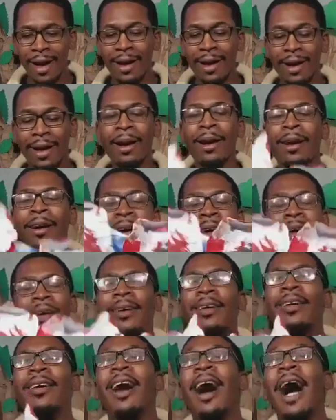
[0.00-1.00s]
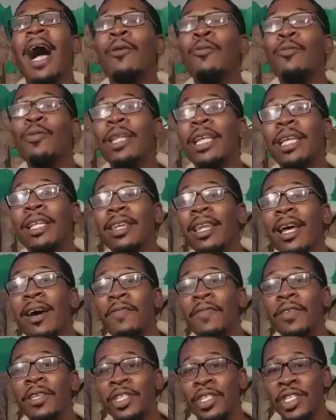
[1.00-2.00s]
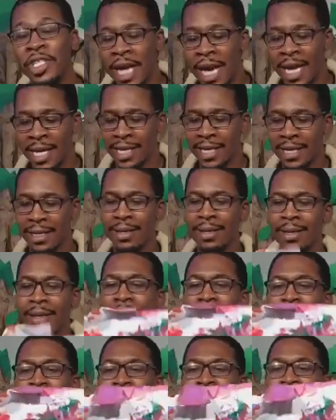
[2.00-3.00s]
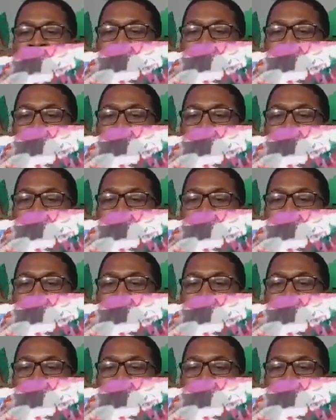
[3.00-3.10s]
Oh, I really love this jacket. Look